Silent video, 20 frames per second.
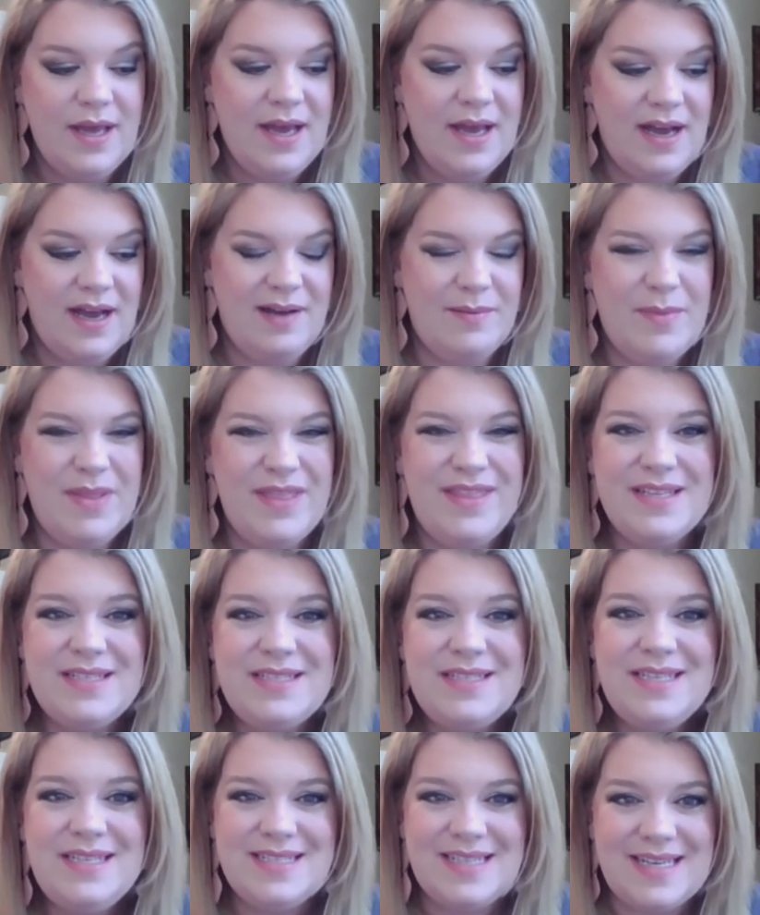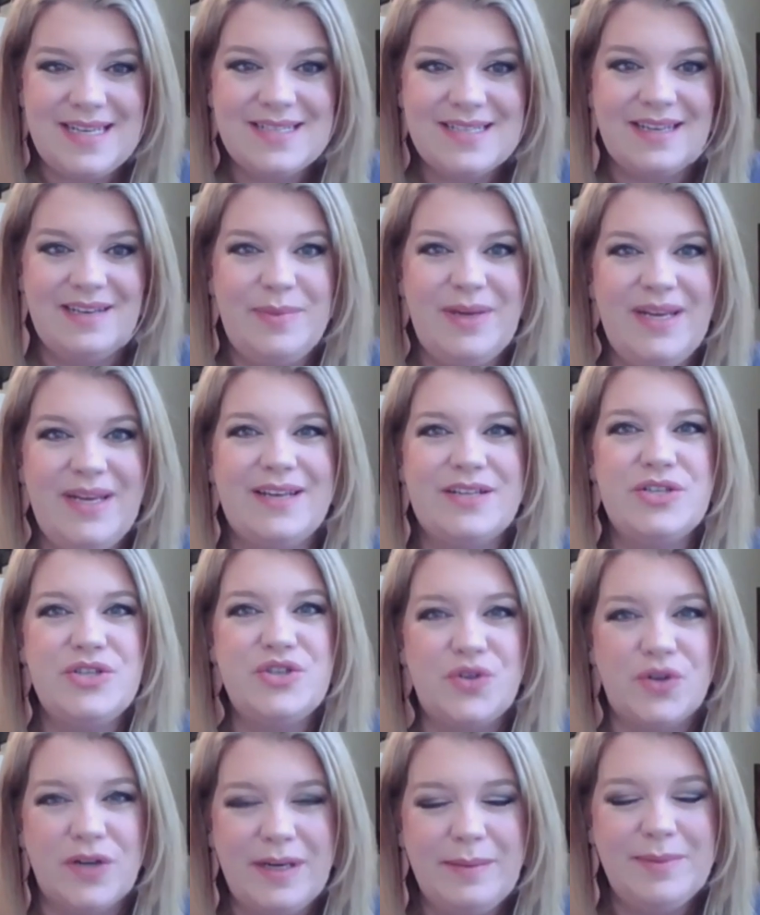Um, this disease can be
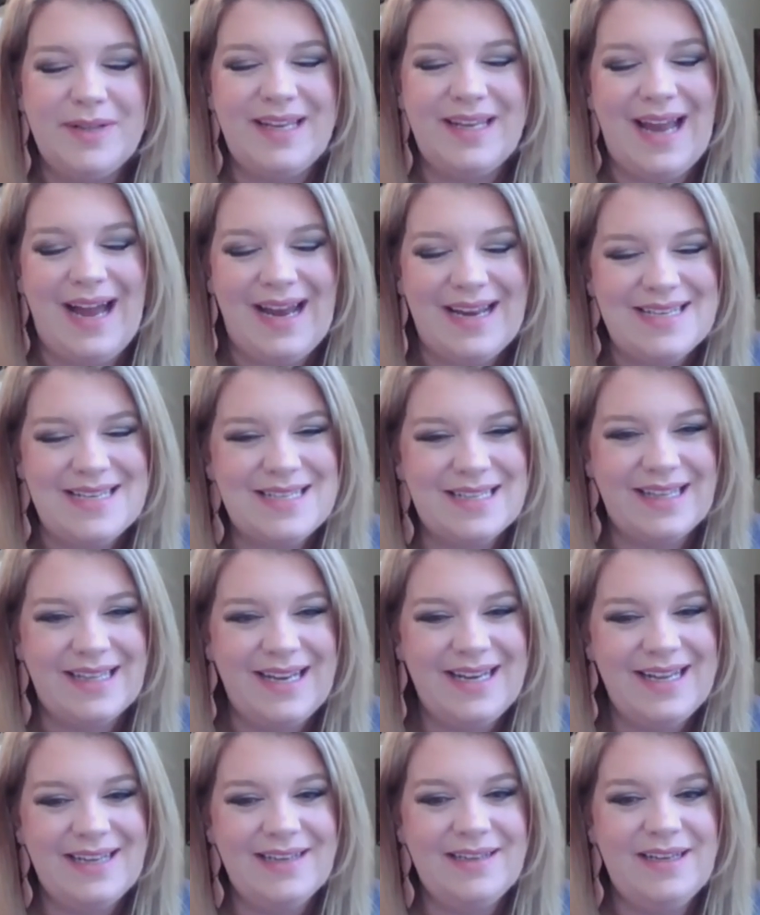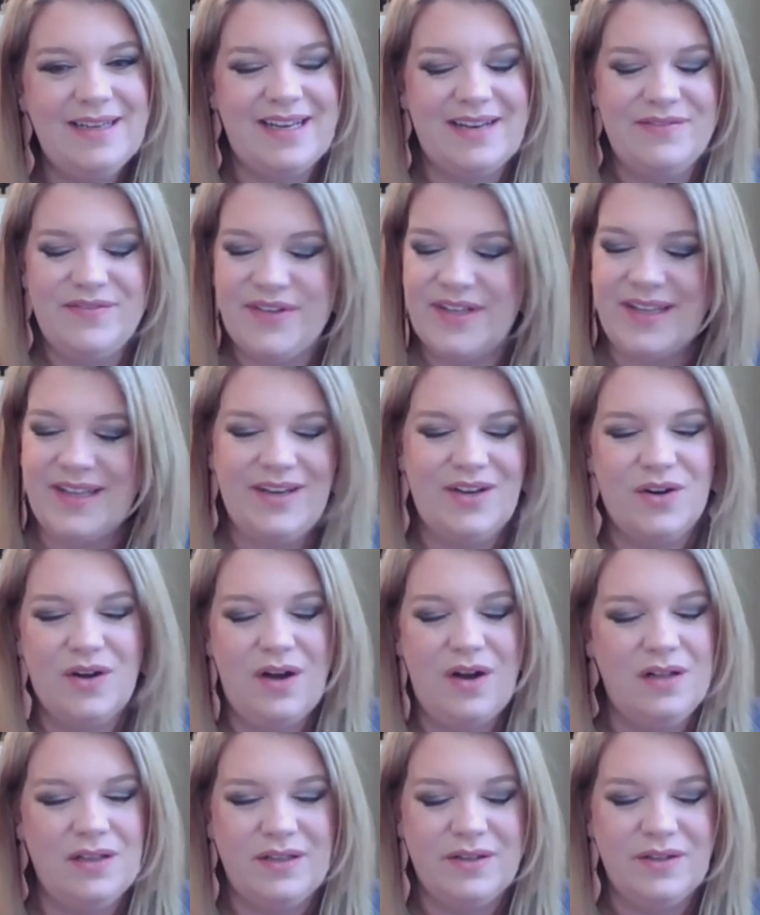extremely isolating. It can feel like you're
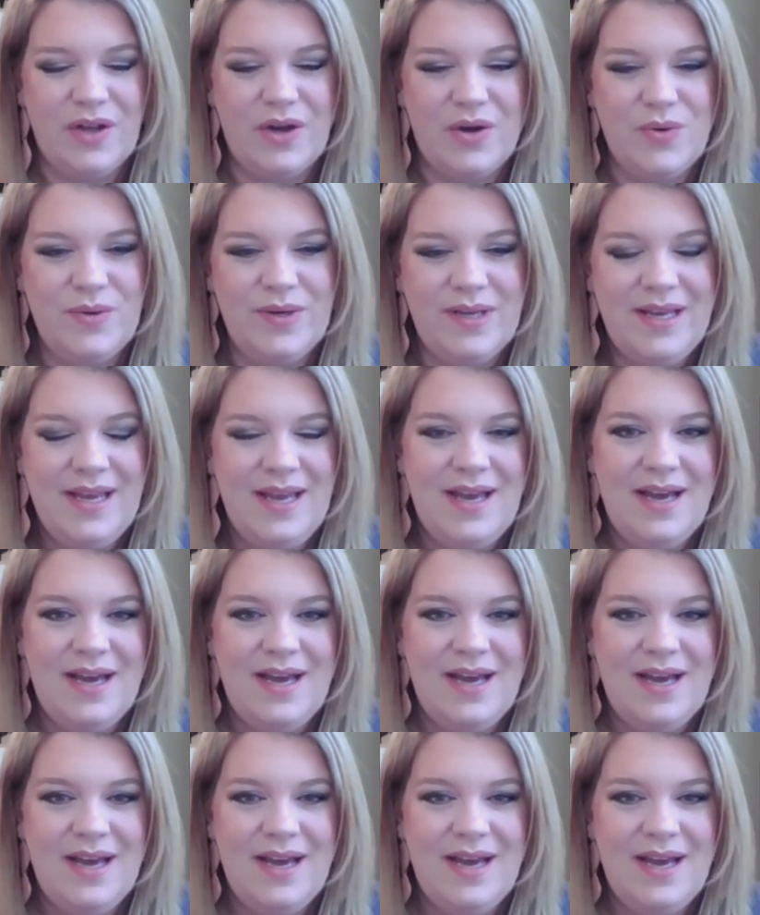all alone.